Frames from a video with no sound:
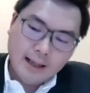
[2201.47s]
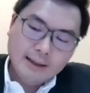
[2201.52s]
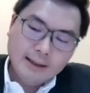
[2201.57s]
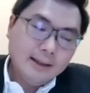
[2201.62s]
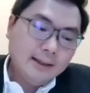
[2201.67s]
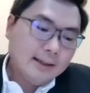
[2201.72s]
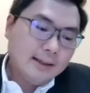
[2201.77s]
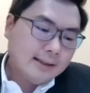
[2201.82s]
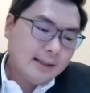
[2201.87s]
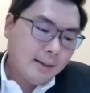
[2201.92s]

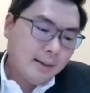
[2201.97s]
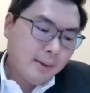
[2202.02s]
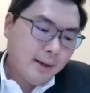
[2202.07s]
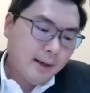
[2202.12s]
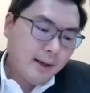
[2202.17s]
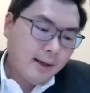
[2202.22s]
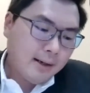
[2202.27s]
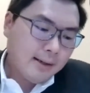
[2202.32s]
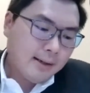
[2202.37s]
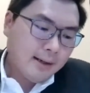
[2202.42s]
Under the
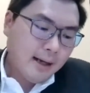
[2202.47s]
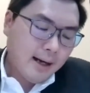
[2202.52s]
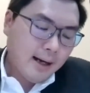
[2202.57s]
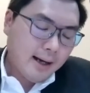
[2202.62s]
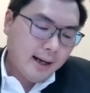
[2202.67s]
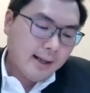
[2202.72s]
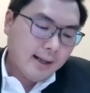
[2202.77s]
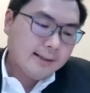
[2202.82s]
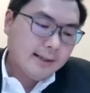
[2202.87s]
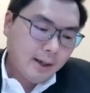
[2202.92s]
Sabah
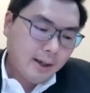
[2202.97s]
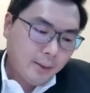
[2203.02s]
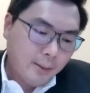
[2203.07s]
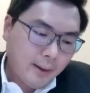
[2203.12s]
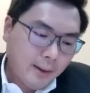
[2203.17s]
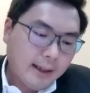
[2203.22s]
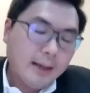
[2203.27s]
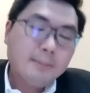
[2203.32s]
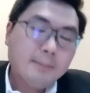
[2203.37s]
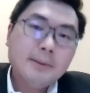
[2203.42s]
and
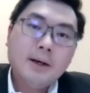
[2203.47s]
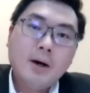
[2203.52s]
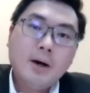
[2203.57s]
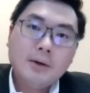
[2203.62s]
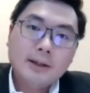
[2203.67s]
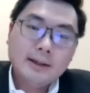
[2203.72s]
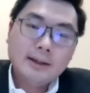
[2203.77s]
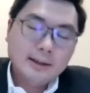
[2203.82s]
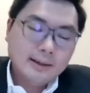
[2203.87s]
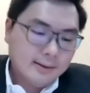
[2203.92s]
Sarawak Labour
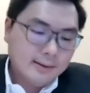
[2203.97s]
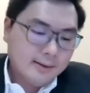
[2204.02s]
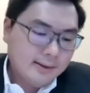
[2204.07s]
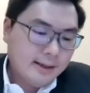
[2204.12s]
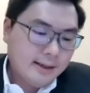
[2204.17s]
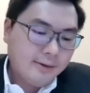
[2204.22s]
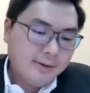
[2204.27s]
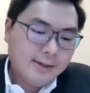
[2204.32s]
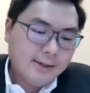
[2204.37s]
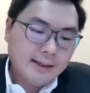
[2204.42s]

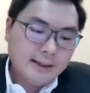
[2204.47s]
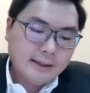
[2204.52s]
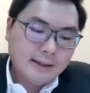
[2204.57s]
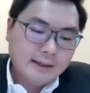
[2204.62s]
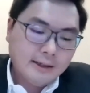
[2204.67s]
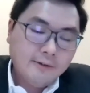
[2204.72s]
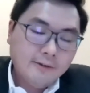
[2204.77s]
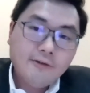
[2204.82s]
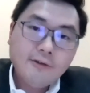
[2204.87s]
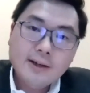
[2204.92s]
Ordinance, there is a
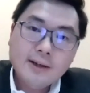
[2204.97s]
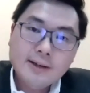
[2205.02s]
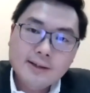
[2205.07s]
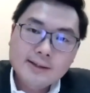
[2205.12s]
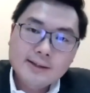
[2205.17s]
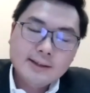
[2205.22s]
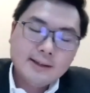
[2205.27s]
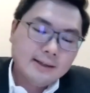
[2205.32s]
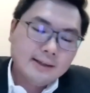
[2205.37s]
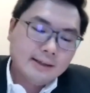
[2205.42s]

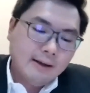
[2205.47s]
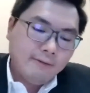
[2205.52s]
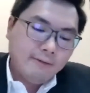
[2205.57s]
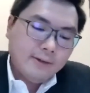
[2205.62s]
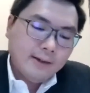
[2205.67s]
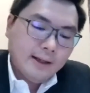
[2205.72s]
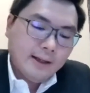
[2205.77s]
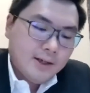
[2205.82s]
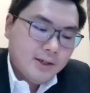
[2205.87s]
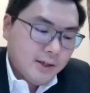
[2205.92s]
difference in
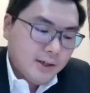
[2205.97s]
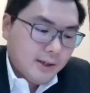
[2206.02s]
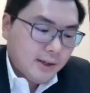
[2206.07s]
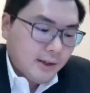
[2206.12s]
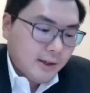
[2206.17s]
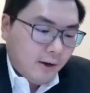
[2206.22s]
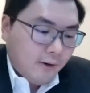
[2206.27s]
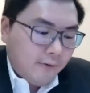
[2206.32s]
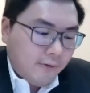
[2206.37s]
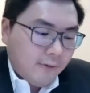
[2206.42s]

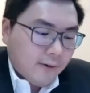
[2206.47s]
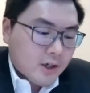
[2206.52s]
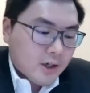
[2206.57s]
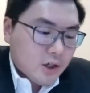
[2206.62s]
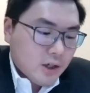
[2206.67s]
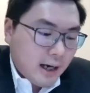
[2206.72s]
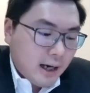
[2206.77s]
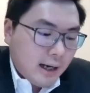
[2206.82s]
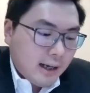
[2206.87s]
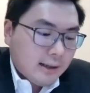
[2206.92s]
definition of a
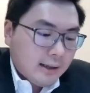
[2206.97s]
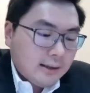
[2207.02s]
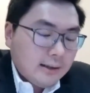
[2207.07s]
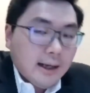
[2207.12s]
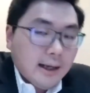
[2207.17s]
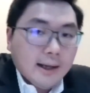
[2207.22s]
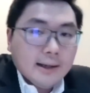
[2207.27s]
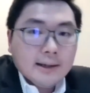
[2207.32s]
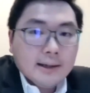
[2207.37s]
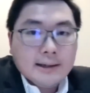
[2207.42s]

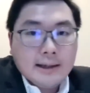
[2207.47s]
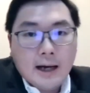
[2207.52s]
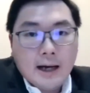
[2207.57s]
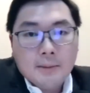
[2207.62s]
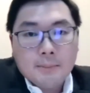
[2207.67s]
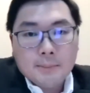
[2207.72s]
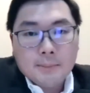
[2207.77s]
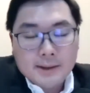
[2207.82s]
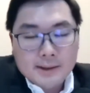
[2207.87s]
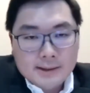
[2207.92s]
child and a
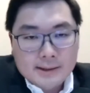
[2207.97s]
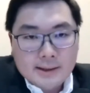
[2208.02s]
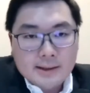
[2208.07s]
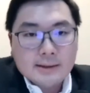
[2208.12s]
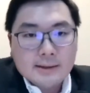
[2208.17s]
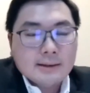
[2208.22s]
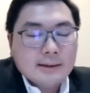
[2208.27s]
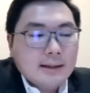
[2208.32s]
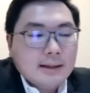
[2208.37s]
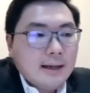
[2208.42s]
young
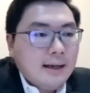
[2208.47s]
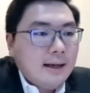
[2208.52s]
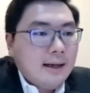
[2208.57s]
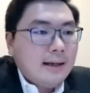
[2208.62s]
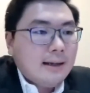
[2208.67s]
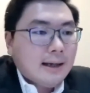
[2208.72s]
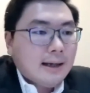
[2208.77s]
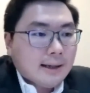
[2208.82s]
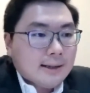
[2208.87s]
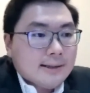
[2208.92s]
person.
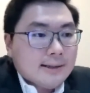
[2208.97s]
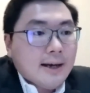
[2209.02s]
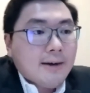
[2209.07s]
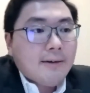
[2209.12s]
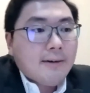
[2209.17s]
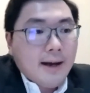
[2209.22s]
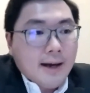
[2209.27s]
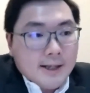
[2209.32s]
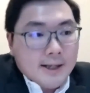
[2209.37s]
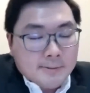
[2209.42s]
Like
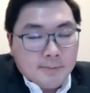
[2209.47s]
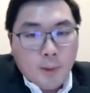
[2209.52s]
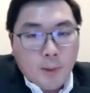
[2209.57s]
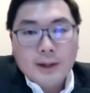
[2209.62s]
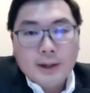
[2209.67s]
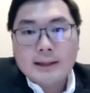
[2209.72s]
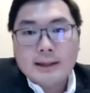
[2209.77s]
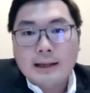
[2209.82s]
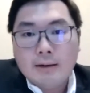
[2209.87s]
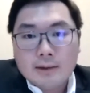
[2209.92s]
Sarah has
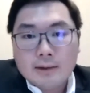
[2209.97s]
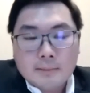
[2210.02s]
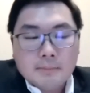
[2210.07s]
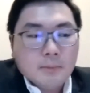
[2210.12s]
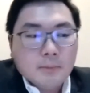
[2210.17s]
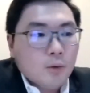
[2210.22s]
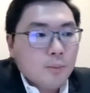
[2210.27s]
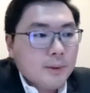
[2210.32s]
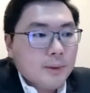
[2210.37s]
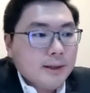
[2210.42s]
pointed out a
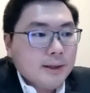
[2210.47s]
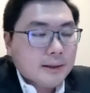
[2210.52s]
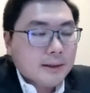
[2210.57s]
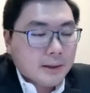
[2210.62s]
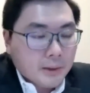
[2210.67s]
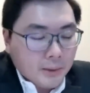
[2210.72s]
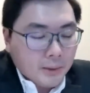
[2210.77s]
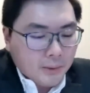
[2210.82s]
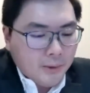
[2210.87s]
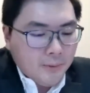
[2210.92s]
moment
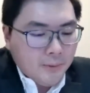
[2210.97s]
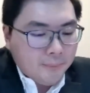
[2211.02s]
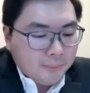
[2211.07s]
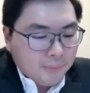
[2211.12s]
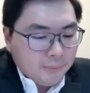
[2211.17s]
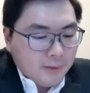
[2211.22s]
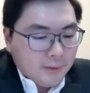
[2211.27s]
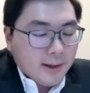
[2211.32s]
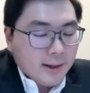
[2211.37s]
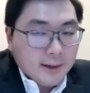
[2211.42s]
ago,
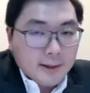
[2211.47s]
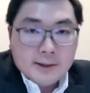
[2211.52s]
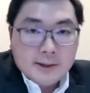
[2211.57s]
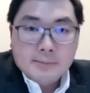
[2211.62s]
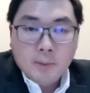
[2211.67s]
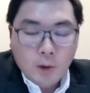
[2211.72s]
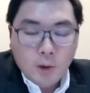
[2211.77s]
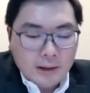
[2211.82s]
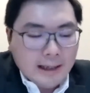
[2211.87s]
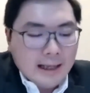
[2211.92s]
it
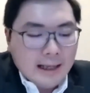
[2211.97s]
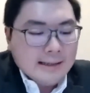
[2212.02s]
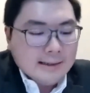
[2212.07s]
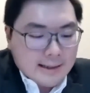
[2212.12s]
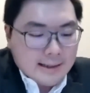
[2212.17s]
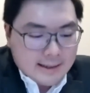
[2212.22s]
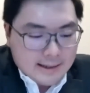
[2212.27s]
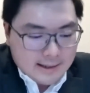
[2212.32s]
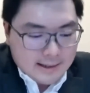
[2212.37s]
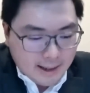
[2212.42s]
is more or less
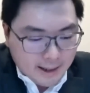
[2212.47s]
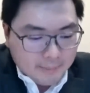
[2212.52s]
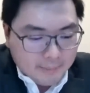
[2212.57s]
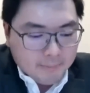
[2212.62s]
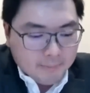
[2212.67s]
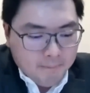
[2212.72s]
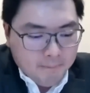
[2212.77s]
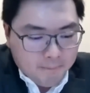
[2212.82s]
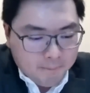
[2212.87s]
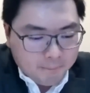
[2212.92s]
the
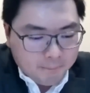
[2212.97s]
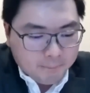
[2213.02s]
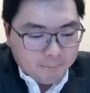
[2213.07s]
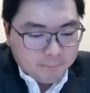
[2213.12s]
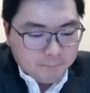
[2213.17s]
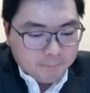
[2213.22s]
same.